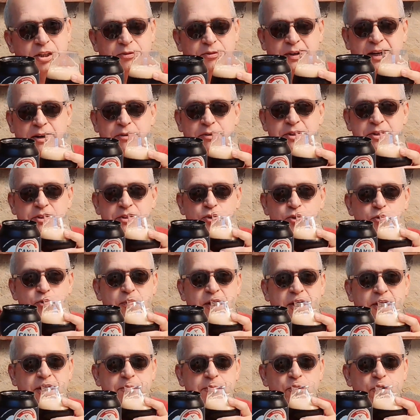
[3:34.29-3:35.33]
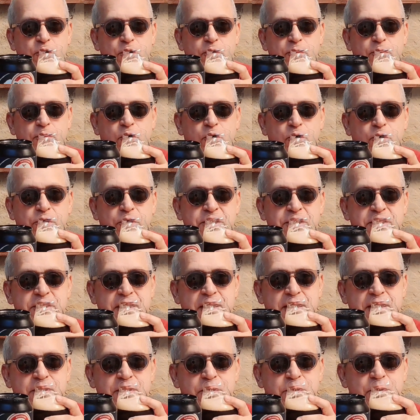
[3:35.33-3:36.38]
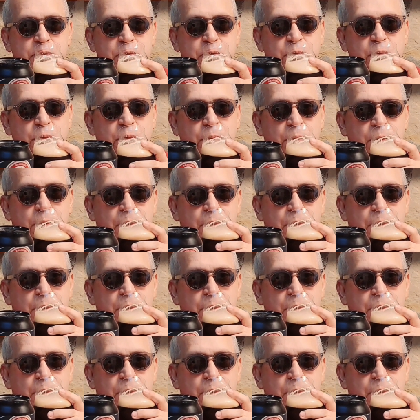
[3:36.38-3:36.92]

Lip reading: very new by brewery standards.